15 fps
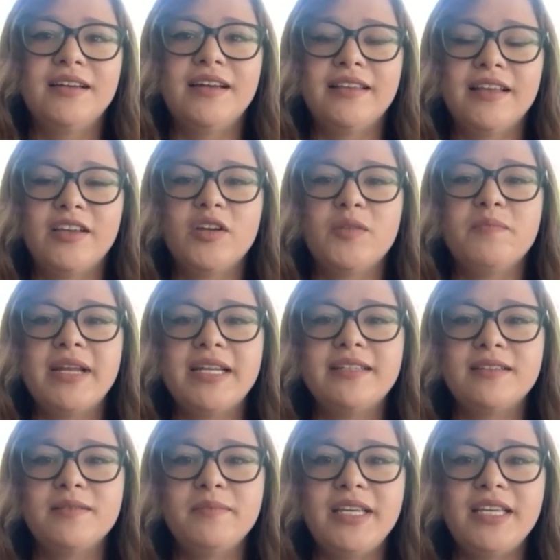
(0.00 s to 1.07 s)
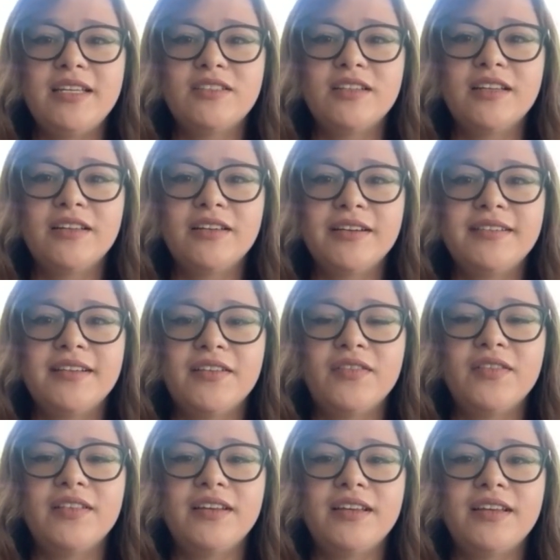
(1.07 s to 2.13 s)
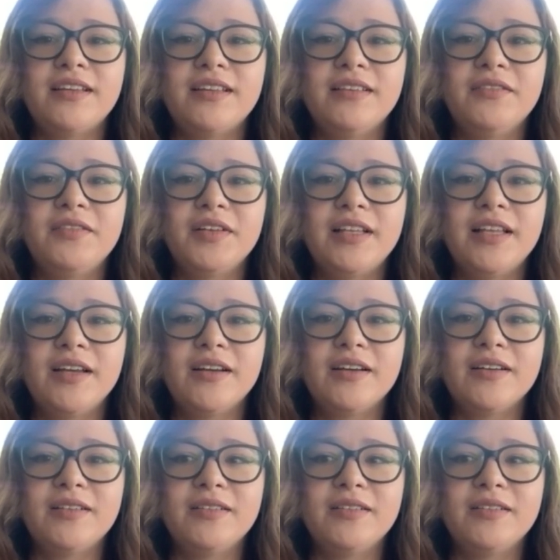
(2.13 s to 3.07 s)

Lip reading: and like you're meant to meet each other, I definitely feel like